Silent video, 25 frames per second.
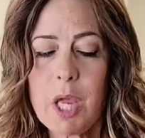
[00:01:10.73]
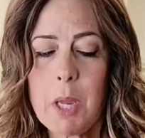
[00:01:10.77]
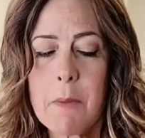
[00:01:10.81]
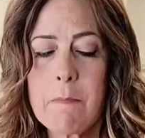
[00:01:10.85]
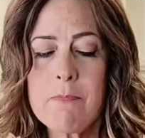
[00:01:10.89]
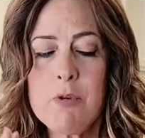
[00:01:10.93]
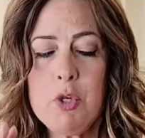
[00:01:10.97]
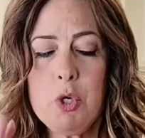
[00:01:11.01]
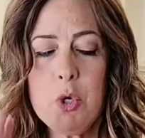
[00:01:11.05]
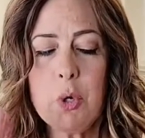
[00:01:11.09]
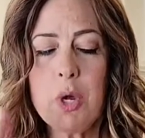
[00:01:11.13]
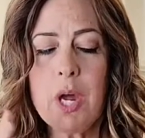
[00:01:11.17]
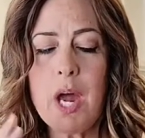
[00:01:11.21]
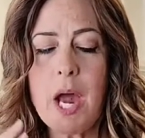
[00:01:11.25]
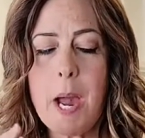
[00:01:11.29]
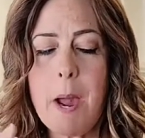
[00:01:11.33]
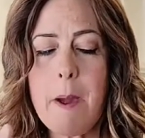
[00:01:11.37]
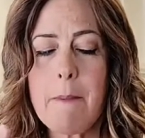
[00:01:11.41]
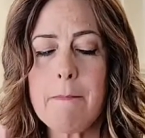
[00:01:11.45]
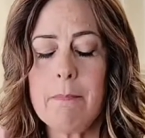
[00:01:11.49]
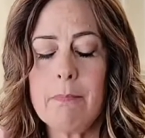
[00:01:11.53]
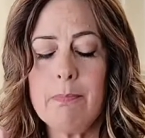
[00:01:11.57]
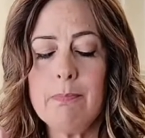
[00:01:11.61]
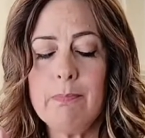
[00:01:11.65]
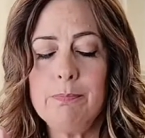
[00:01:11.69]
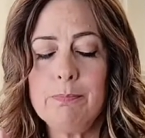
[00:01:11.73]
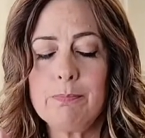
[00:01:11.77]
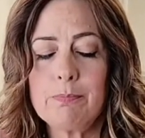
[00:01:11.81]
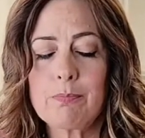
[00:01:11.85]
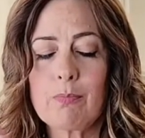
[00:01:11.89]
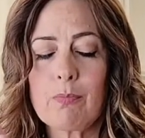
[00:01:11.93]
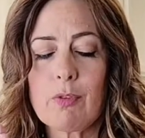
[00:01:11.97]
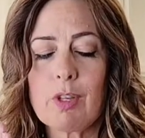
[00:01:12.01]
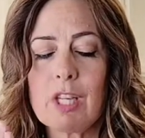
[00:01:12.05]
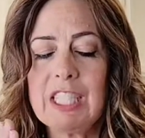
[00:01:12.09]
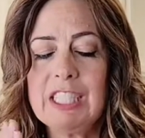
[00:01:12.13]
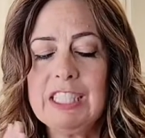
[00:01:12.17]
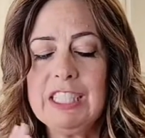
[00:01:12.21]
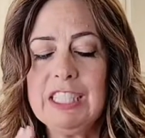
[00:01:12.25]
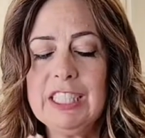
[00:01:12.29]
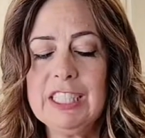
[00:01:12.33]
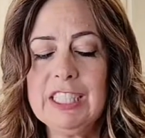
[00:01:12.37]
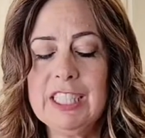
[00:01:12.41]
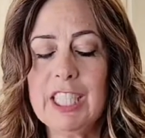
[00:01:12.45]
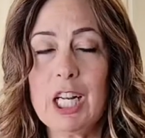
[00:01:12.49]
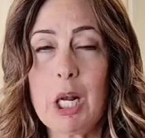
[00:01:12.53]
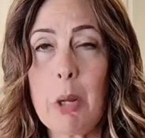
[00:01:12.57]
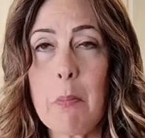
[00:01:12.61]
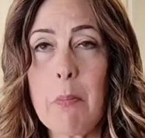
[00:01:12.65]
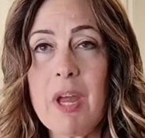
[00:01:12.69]
you get
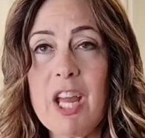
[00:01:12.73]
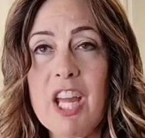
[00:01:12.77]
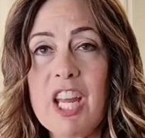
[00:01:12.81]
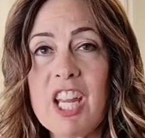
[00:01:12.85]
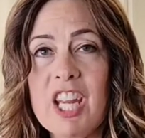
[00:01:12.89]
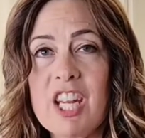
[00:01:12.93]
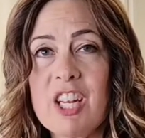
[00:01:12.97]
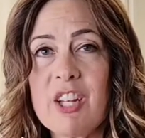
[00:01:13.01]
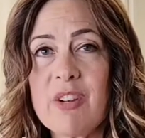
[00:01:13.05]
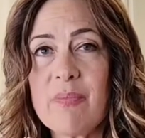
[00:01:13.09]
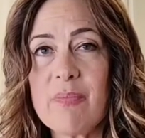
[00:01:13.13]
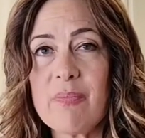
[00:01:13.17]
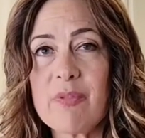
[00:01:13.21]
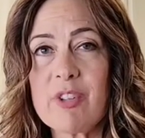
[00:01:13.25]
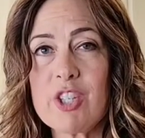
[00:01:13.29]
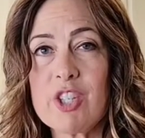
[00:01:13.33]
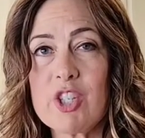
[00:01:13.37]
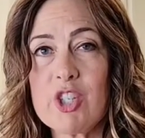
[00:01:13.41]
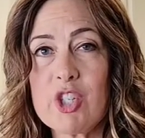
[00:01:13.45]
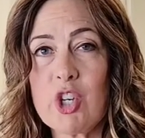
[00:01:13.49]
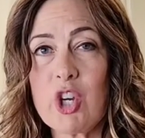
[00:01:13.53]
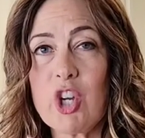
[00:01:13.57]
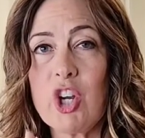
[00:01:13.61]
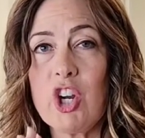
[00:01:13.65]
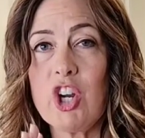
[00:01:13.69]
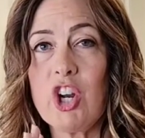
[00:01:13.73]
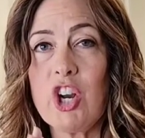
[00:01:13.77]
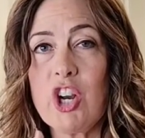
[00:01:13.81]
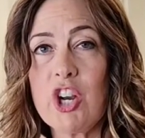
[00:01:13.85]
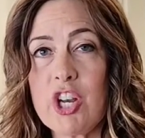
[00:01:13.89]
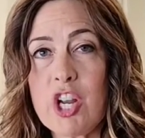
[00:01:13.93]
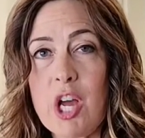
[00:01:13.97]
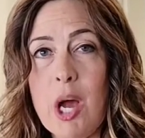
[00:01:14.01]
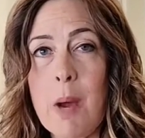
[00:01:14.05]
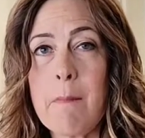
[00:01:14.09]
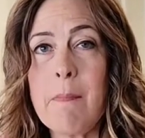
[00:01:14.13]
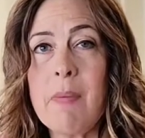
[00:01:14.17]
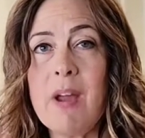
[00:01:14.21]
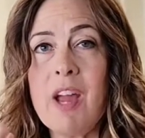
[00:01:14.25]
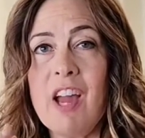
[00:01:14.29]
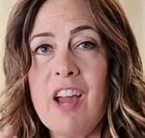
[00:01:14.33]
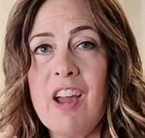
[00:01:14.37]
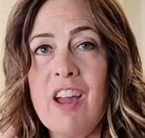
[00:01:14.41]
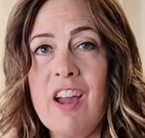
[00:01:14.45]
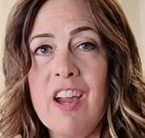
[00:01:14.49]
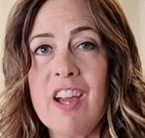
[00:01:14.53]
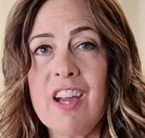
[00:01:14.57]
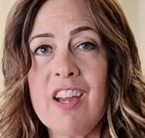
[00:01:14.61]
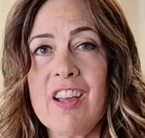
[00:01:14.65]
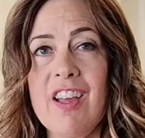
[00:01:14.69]
cinnamon, sugar,
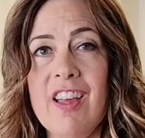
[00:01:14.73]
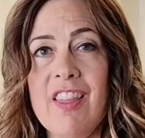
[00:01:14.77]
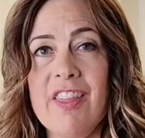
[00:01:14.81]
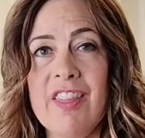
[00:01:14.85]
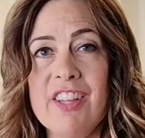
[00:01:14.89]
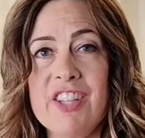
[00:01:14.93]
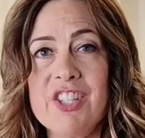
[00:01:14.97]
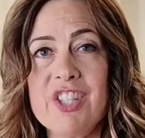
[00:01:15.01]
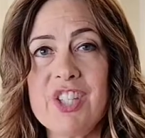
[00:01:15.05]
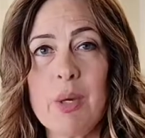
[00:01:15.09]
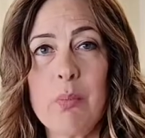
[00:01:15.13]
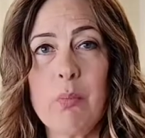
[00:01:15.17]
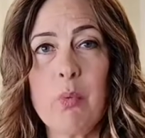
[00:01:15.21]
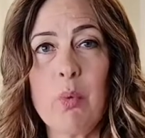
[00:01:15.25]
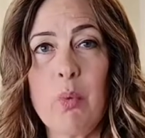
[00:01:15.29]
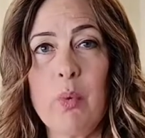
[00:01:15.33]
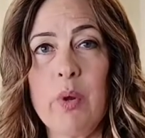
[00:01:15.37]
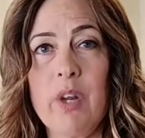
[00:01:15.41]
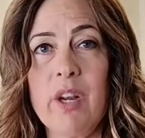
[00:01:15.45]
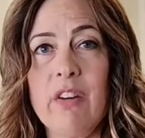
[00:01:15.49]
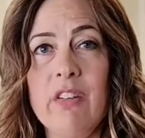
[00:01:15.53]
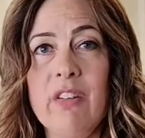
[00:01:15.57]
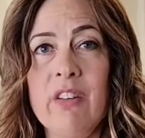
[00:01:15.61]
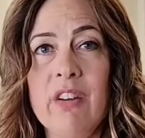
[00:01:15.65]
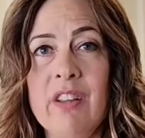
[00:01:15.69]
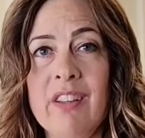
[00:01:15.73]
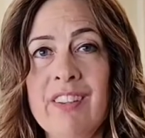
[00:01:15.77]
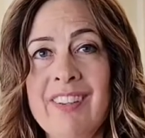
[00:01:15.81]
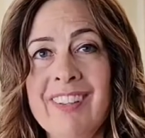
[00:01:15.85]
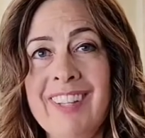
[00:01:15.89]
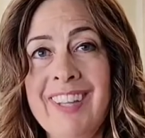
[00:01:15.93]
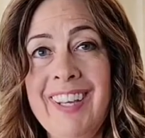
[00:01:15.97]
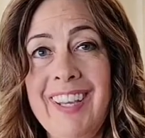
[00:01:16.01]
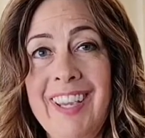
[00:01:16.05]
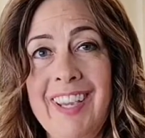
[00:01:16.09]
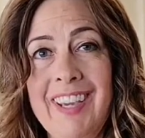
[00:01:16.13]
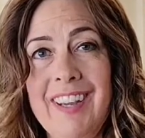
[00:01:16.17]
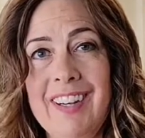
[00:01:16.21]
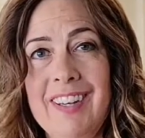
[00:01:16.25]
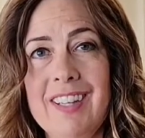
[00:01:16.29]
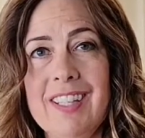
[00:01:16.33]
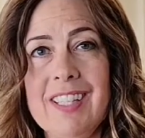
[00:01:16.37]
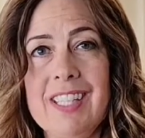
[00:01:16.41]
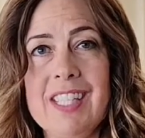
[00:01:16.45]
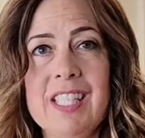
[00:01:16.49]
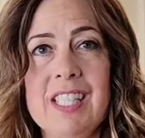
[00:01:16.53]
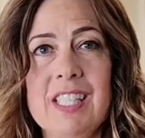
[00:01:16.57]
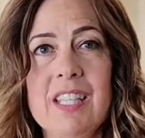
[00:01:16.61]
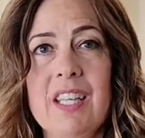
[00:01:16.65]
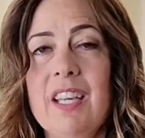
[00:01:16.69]
nutmeg, the demerara, and the
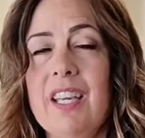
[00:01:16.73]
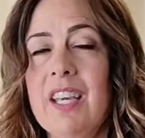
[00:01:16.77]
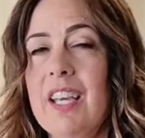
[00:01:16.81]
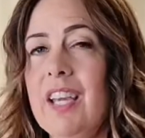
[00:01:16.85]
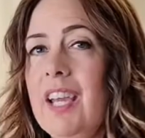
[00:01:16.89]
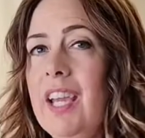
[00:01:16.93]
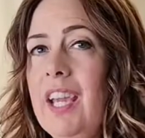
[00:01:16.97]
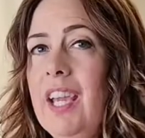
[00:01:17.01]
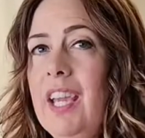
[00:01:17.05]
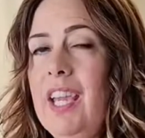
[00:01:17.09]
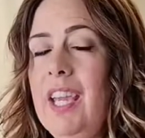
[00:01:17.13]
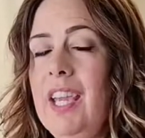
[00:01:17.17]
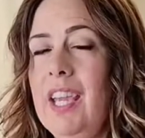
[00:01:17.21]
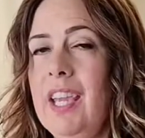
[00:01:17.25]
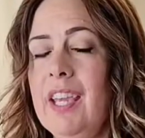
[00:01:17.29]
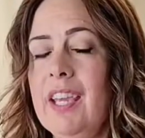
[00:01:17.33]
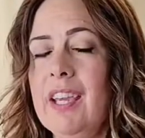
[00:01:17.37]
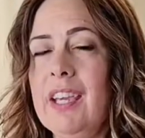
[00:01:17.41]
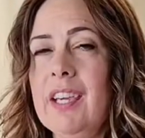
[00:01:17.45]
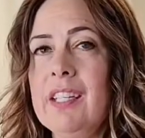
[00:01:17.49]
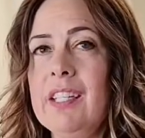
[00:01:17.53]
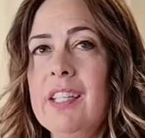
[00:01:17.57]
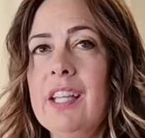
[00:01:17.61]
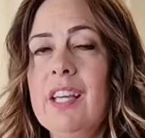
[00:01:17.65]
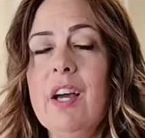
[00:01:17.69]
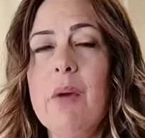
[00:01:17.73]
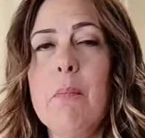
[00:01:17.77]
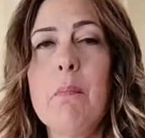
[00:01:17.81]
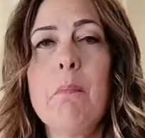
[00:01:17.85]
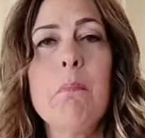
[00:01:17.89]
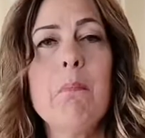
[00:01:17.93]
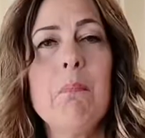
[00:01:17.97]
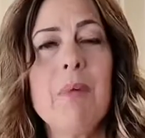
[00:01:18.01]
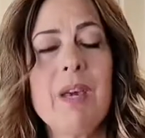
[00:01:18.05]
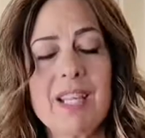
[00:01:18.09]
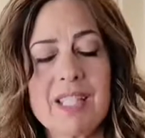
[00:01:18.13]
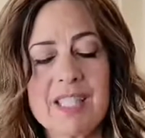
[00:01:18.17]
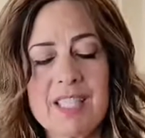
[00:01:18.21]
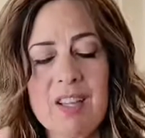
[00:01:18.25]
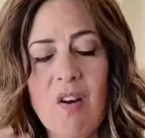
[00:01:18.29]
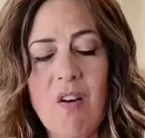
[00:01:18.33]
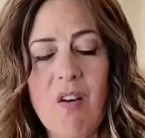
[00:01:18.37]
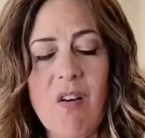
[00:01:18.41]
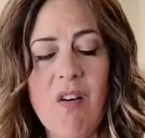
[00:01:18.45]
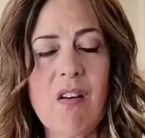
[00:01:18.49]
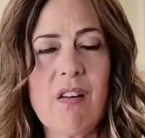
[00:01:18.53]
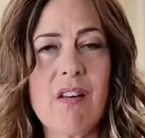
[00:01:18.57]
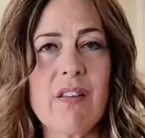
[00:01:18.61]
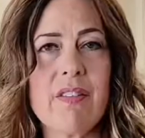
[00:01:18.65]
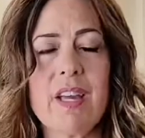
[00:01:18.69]
anise, and mix
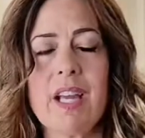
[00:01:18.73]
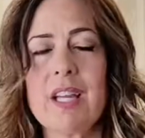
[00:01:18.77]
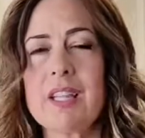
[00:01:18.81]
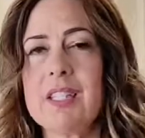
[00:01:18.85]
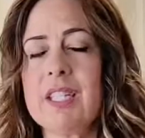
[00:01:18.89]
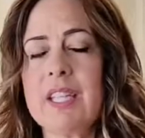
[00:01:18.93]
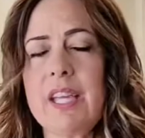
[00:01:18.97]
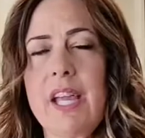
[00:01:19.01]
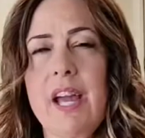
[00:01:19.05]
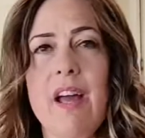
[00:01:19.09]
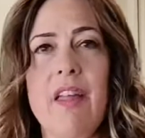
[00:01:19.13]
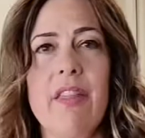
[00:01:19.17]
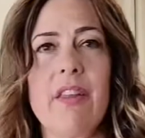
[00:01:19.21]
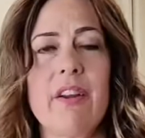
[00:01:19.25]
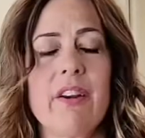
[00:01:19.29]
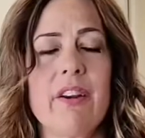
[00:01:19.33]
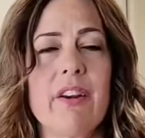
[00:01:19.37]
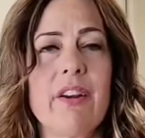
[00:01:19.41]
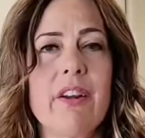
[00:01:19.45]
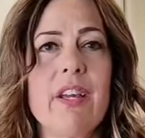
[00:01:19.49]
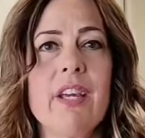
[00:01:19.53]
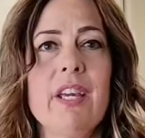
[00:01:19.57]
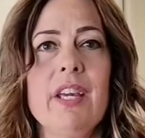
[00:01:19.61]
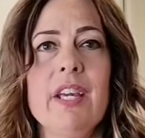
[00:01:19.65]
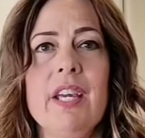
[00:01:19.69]
all of that together.